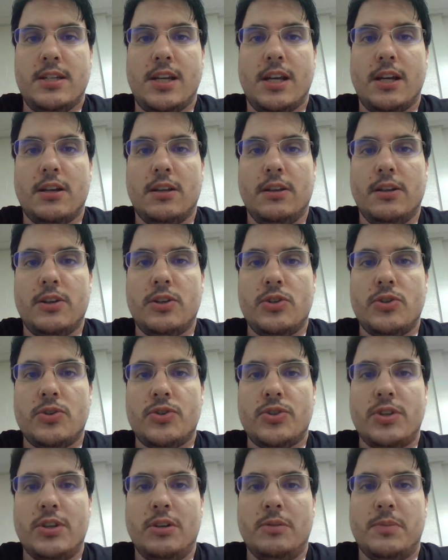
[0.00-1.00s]
Take a look at
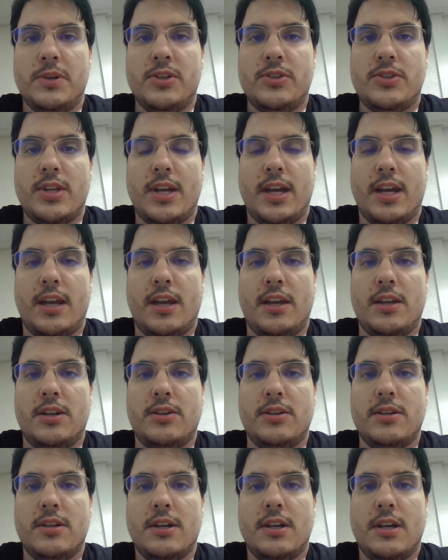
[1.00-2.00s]
your syllabus,
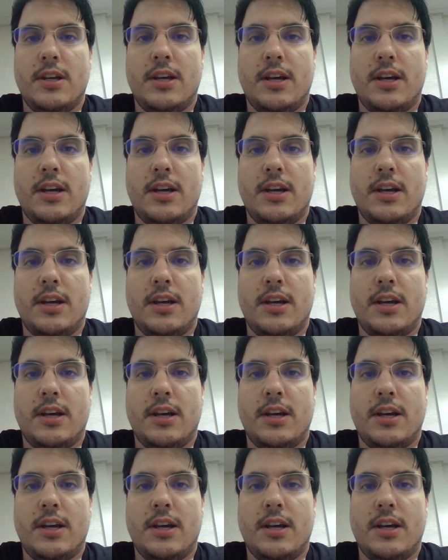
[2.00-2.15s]
and